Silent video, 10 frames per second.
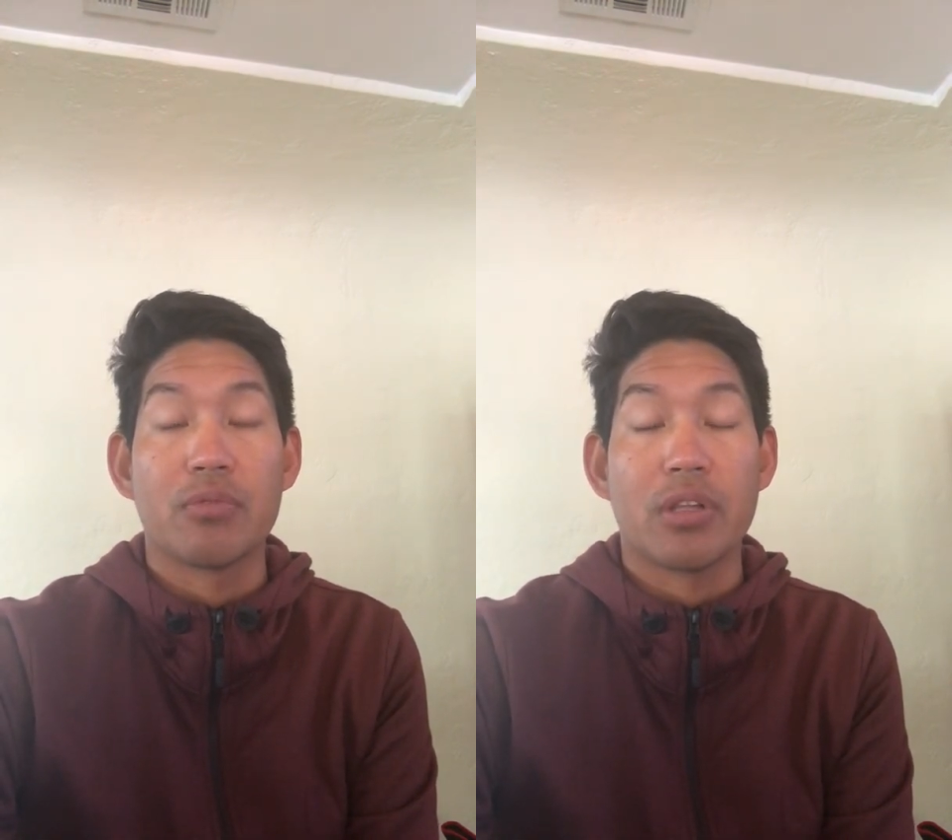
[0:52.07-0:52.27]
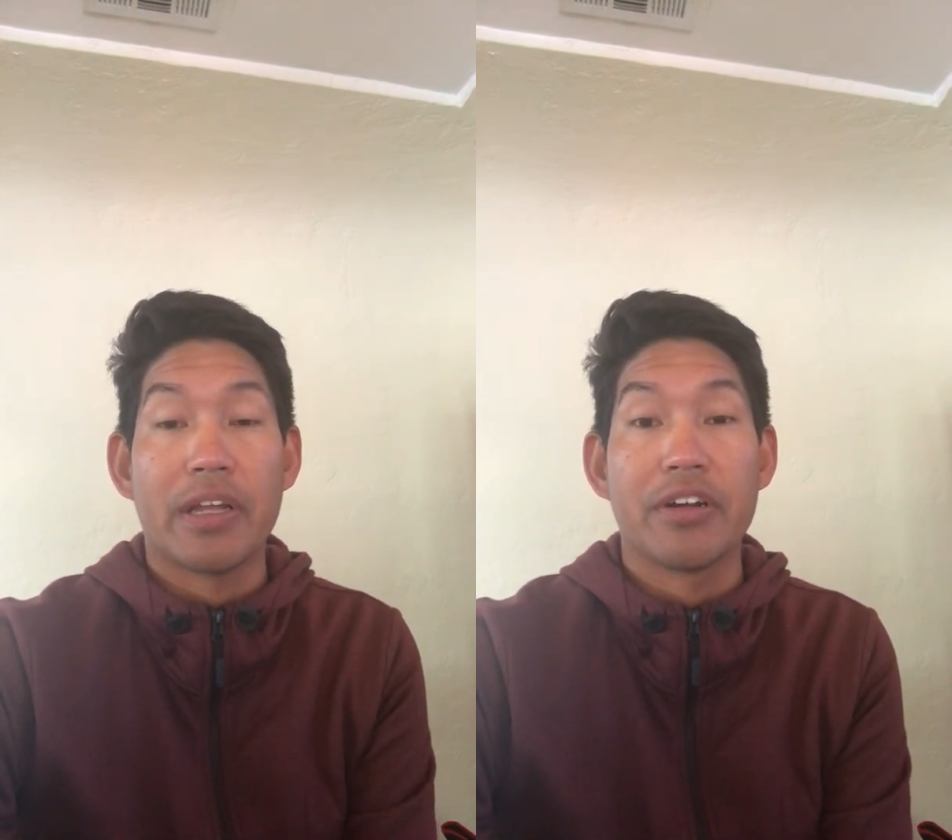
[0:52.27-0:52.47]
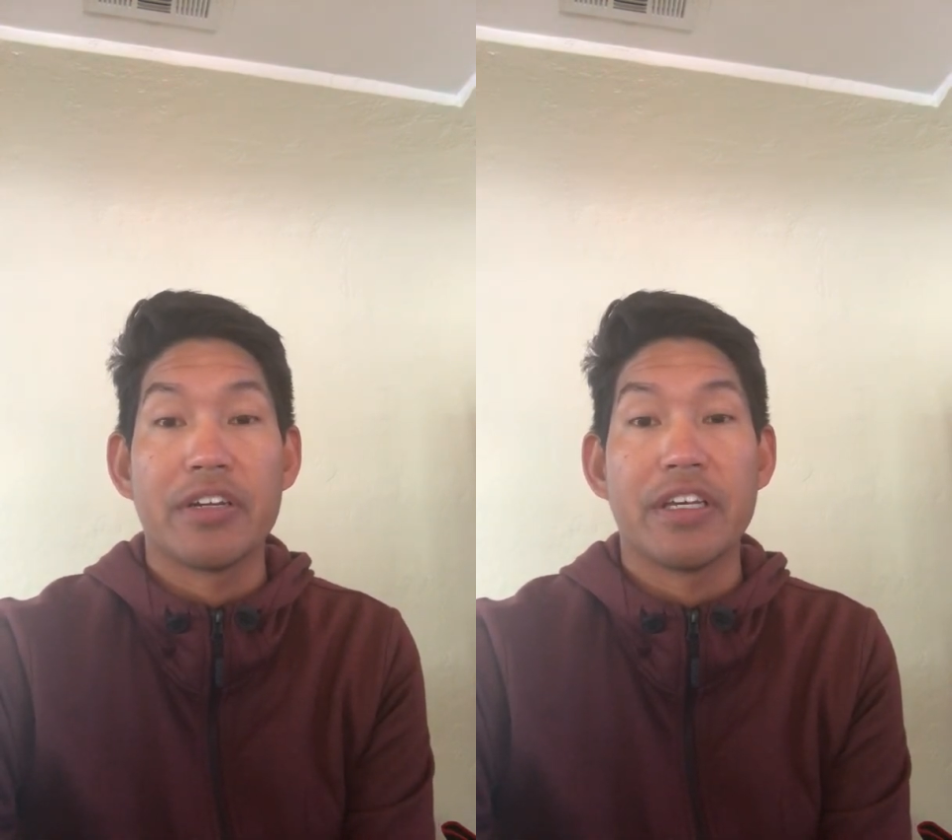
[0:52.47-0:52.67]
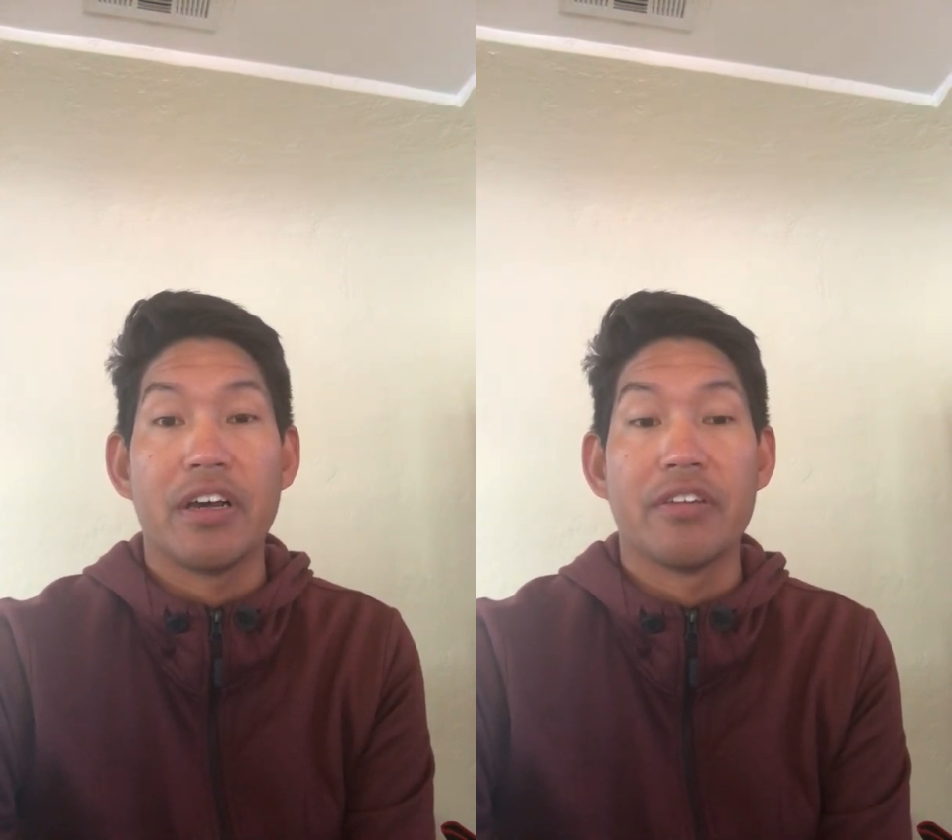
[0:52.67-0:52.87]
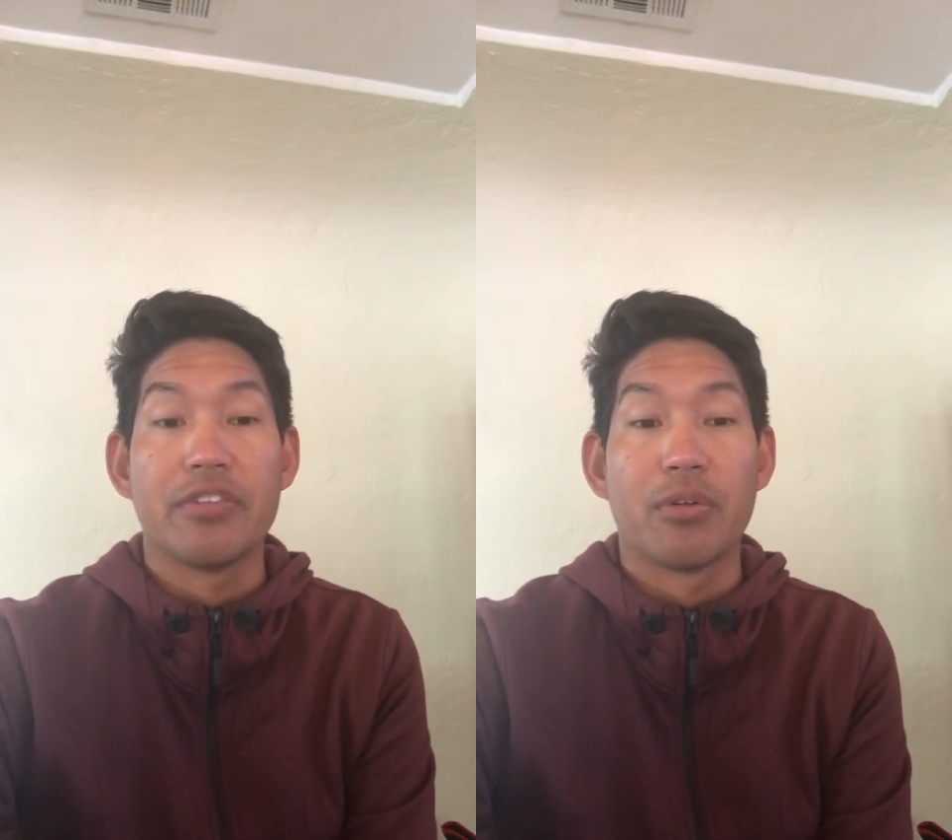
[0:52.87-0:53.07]
clarity
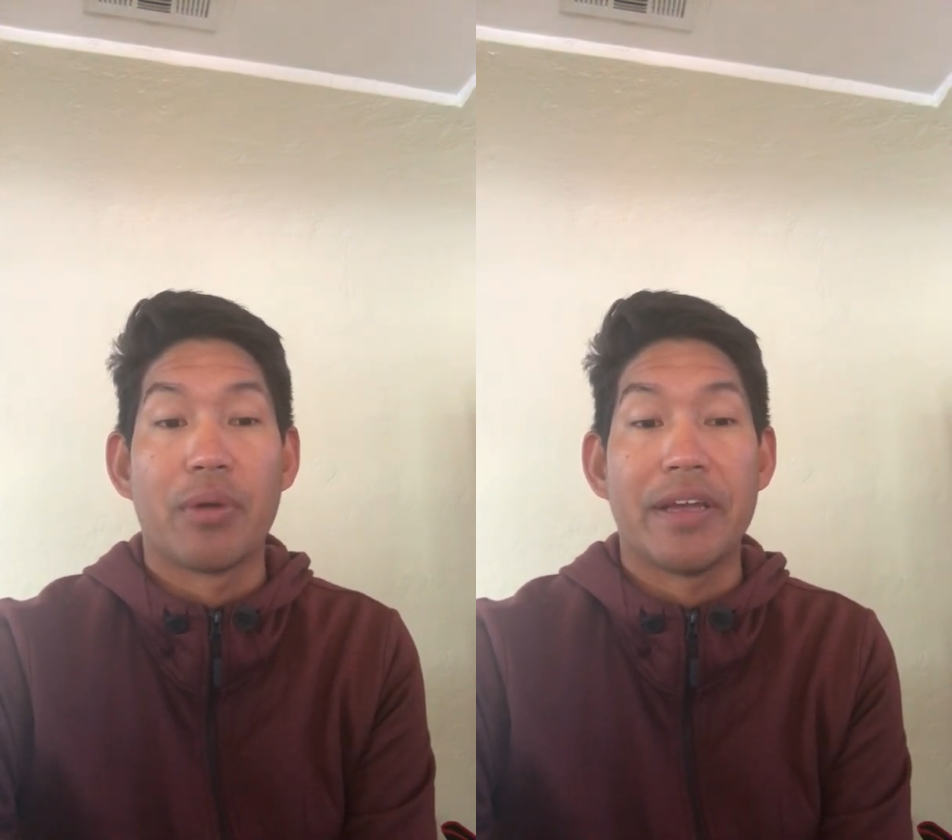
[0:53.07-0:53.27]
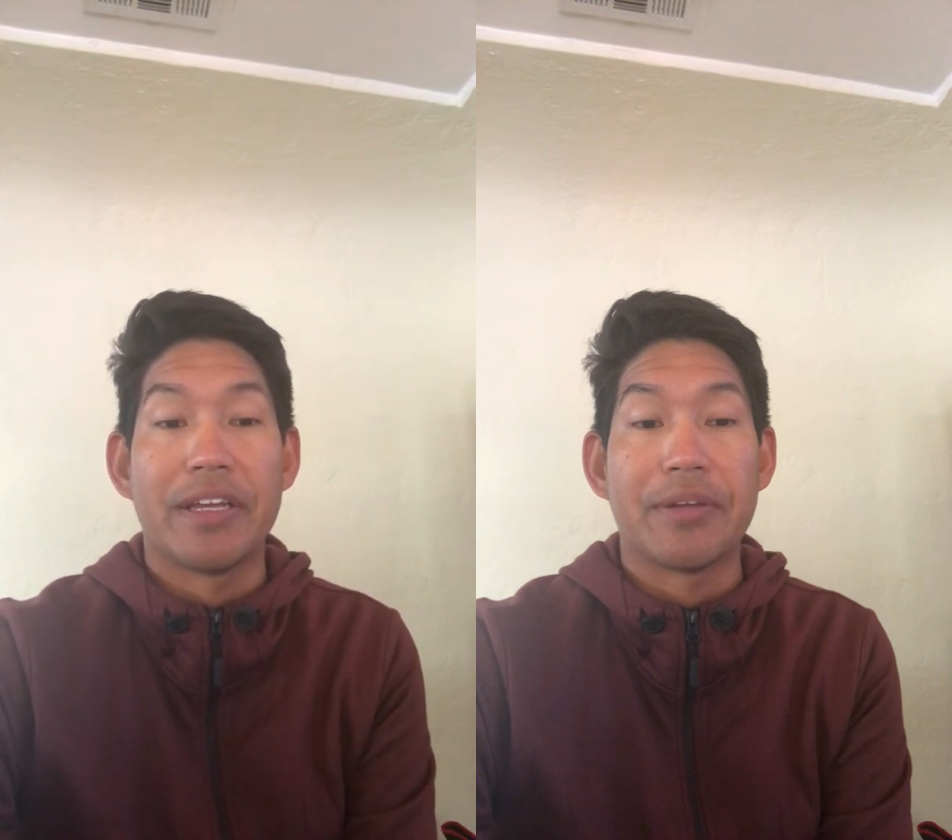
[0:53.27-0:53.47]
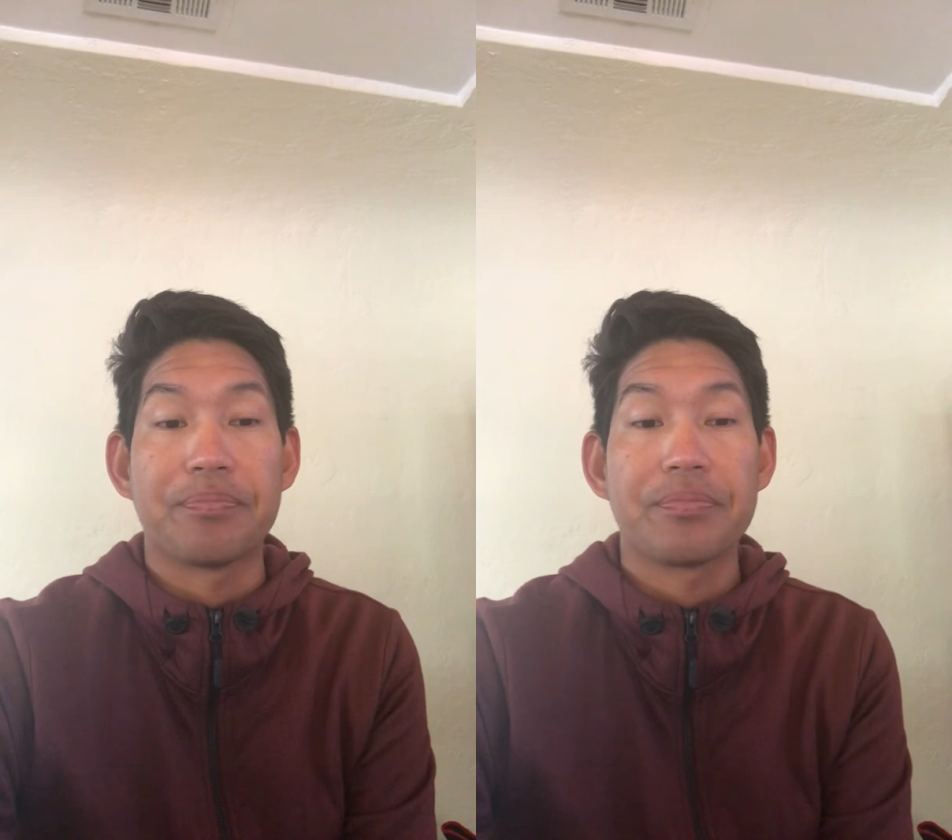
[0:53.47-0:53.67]
of your writing.